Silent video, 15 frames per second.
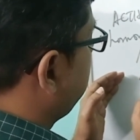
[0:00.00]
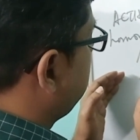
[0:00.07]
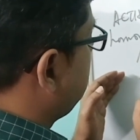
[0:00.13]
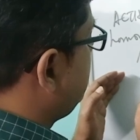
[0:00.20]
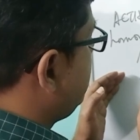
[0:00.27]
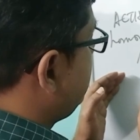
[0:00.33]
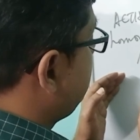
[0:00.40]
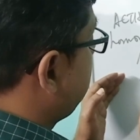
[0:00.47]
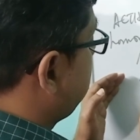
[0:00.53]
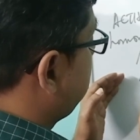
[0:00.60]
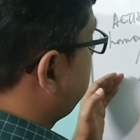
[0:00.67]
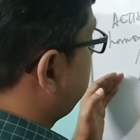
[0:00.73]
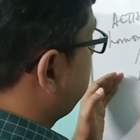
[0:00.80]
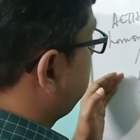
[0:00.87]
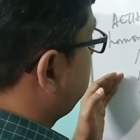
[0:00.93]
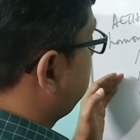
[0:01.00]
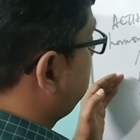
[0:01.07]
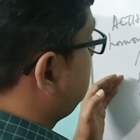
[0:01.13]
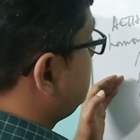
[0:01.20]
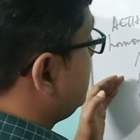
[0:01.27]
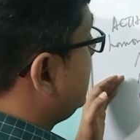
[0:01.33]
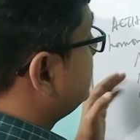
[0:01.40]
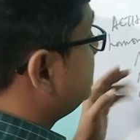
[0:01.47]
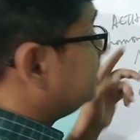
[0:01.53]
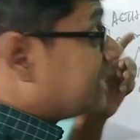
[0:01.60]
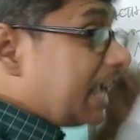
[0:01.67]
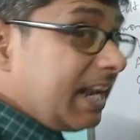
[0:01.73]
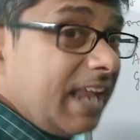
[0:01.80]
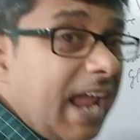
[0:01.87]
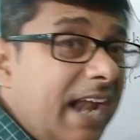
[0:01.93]
gland, and
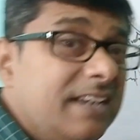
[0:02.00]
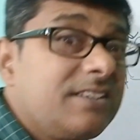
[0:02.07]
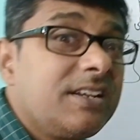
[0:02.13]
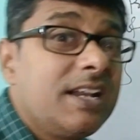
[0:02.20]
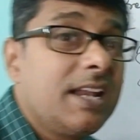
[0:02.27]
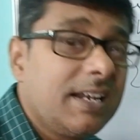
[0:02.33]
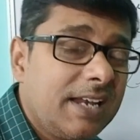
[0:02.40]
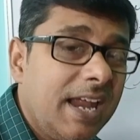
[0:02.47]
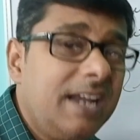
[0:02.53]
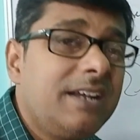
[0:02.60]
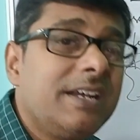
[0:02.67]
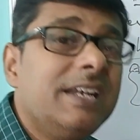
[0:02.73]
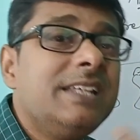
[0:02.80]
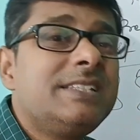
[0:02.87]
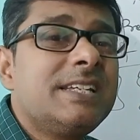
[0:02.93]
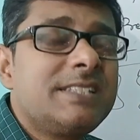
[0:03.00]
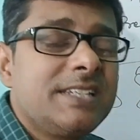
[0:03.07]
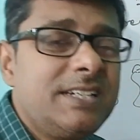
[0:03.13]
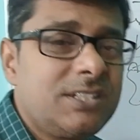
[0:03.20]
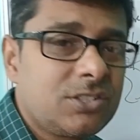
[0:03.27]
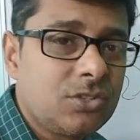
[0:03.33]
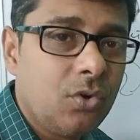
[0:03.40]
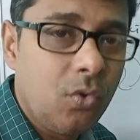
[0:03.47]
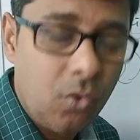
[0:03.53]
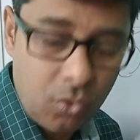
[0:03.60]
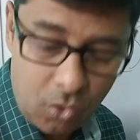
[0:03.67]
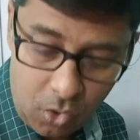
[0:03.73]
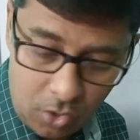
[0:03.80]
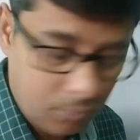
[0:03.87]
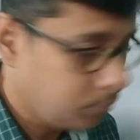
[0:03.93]
then adrenal gland releases its
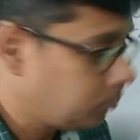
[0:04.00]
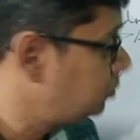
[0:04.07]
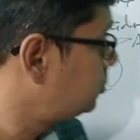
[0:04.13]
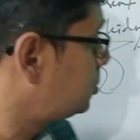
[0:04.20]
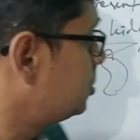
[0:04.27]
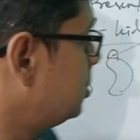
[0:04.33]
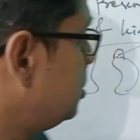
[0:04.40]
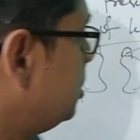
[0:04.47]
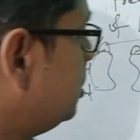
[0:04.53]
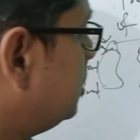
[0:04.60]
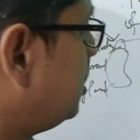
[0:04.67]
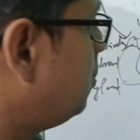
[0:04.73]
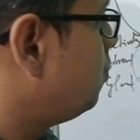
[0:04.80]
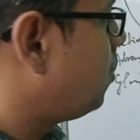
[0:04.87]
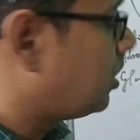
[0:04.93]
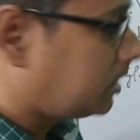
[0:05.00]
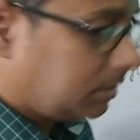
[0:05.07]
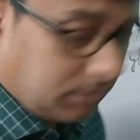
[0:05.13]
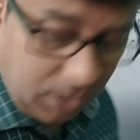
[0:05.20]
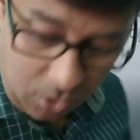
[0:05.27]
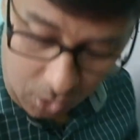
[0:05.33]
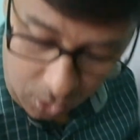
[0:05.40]
own hormones. Now what are the